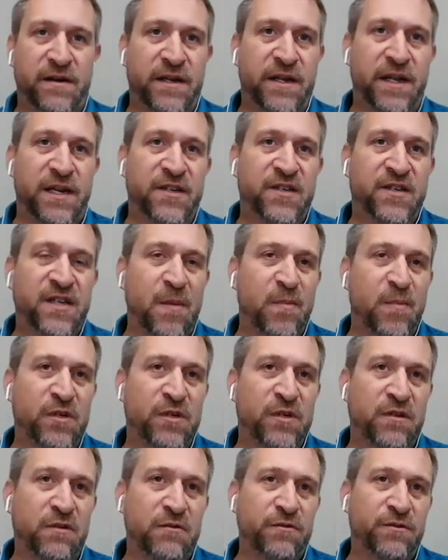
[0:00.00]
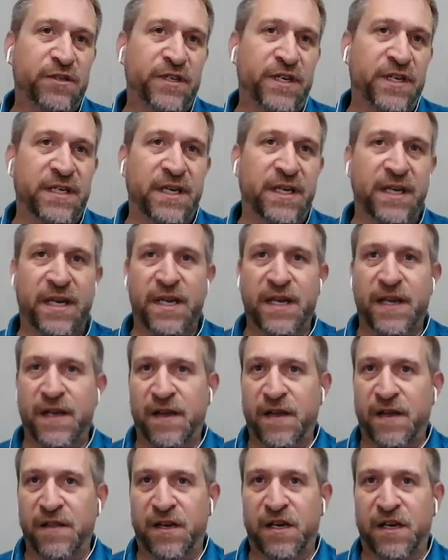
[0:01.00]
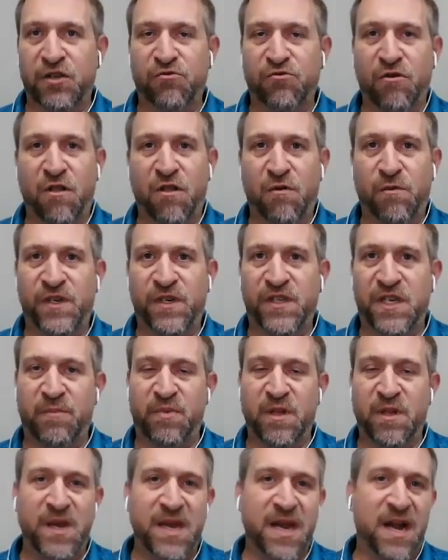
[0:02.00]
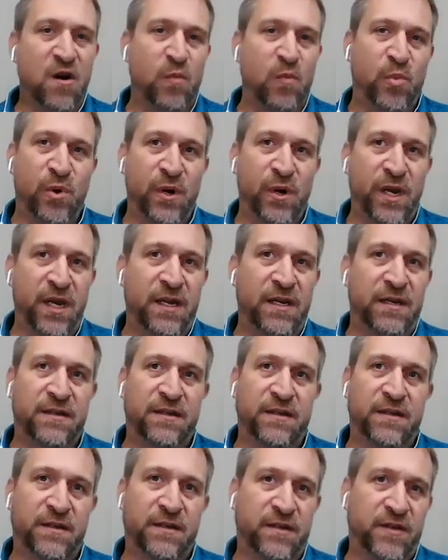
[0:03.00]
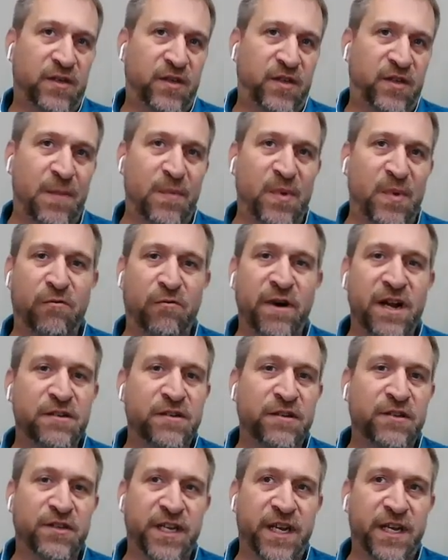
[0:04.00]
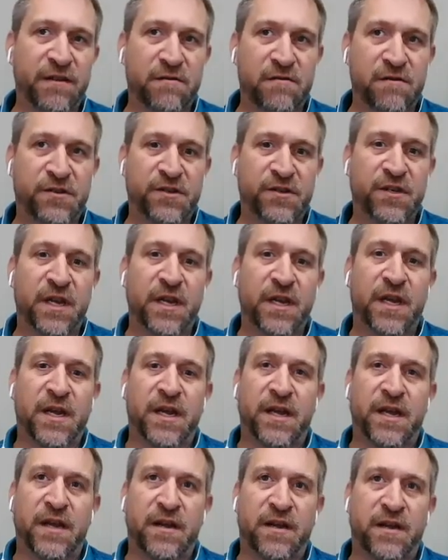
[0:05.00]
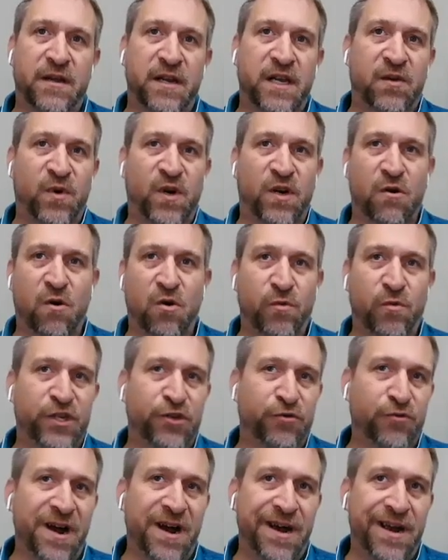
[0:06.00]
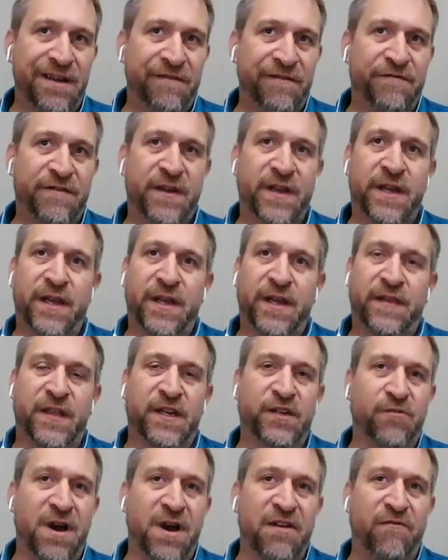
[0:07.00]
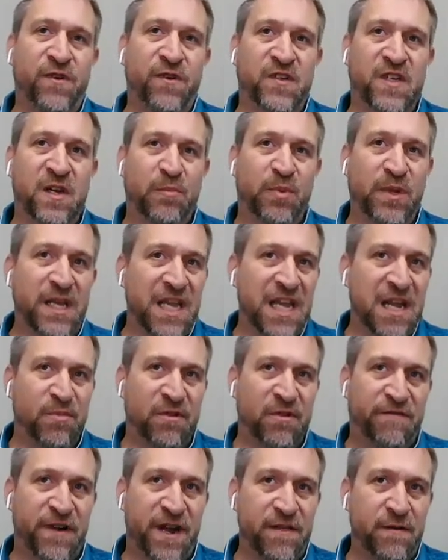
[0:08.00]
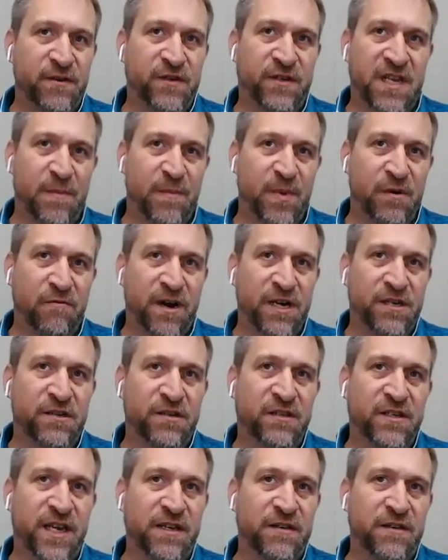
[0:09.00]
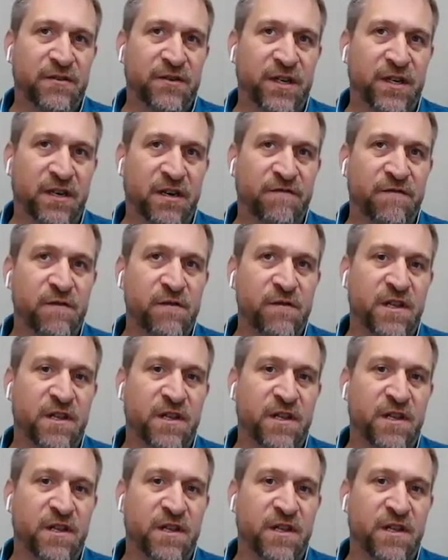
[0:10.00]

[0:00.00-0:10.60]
In a stepper solution, the controller would simply be outputting step and direction signals. It would go to a drive. The drive would simply amplify those step and direction signals and convert